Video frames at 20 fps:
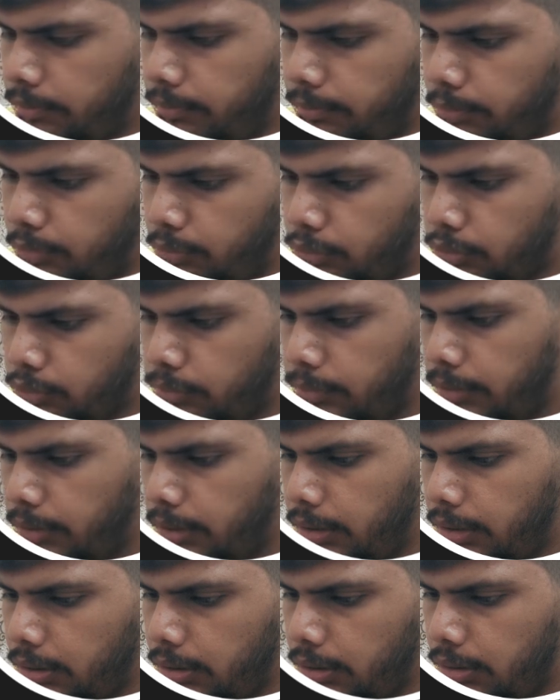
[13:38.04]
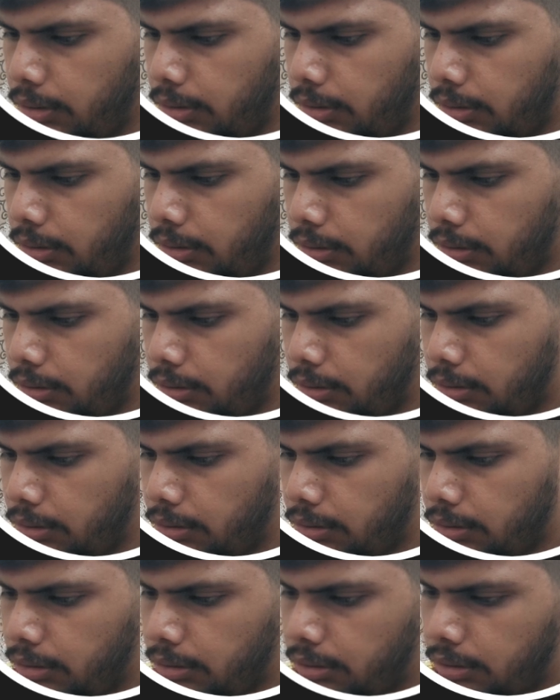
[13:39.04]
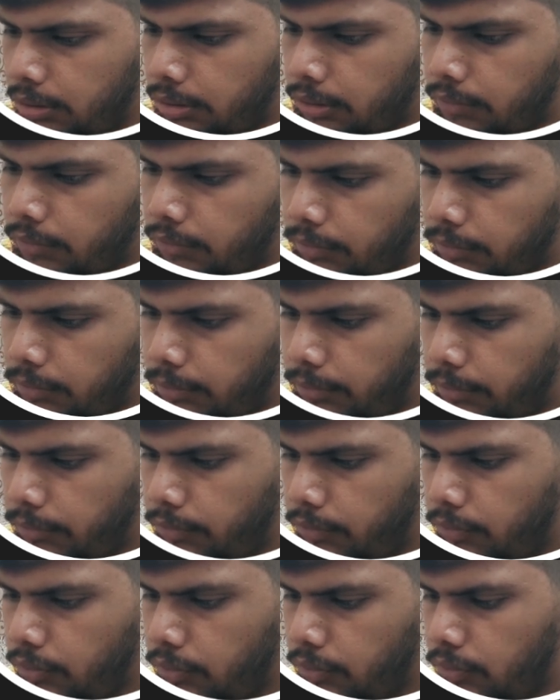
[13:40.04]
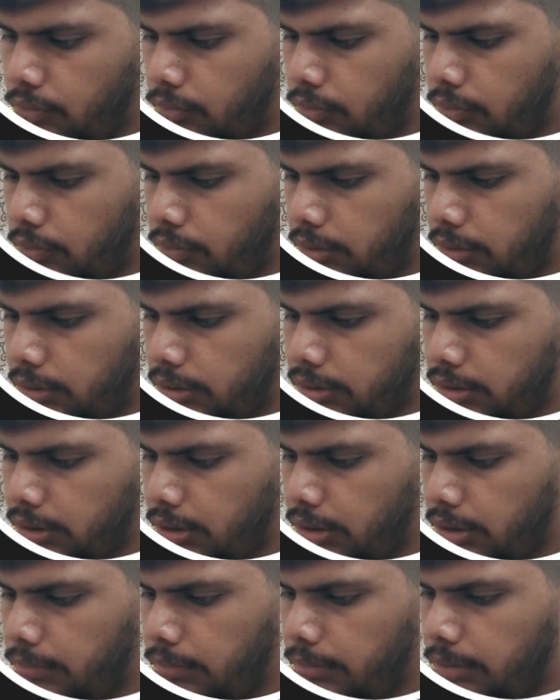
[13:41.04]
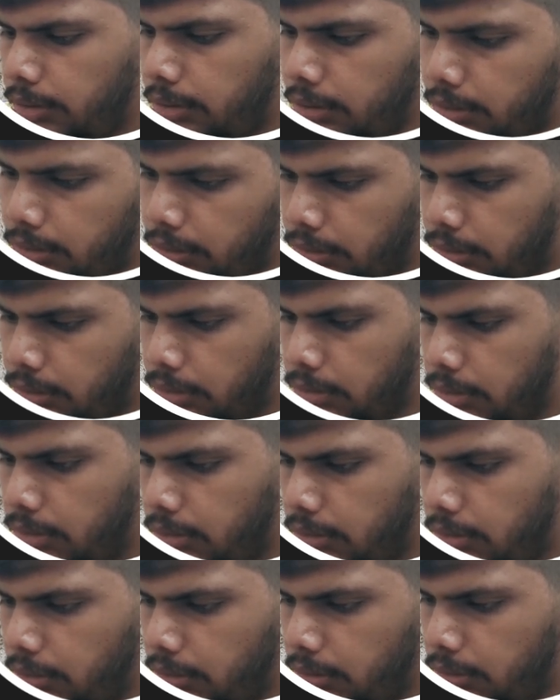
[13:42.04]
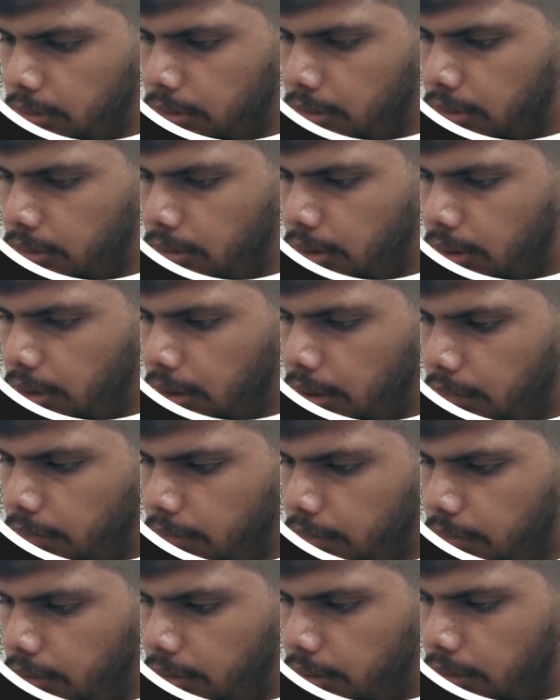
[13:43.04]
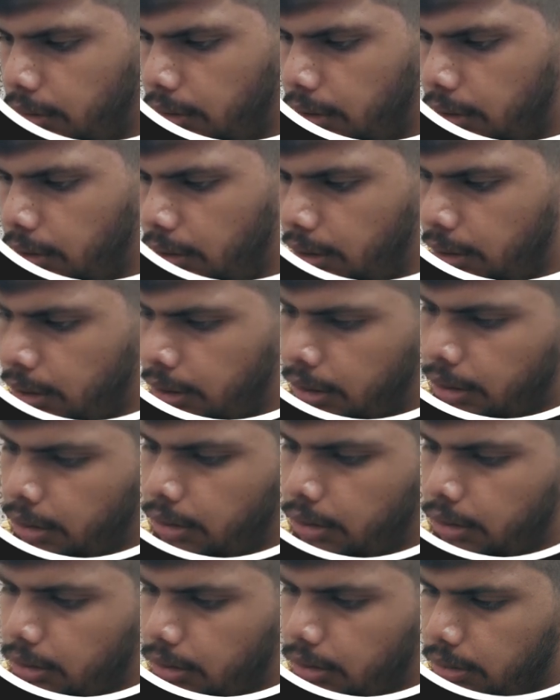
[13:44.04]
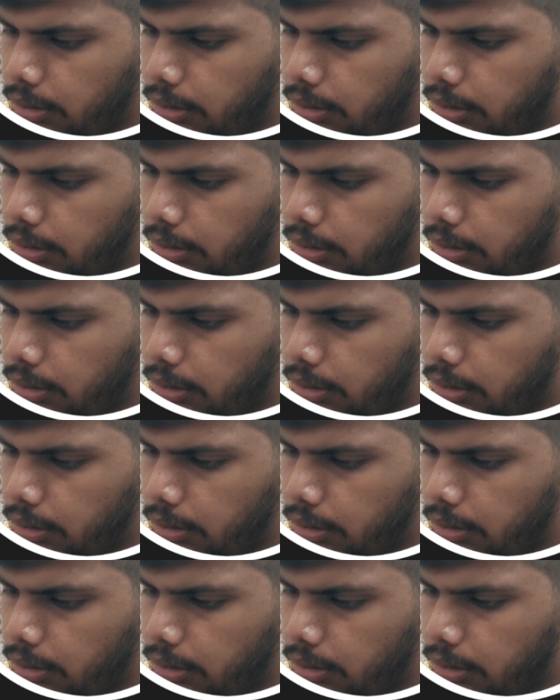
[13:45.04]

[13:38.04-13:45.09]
pause button, this will be for reset button, and even handle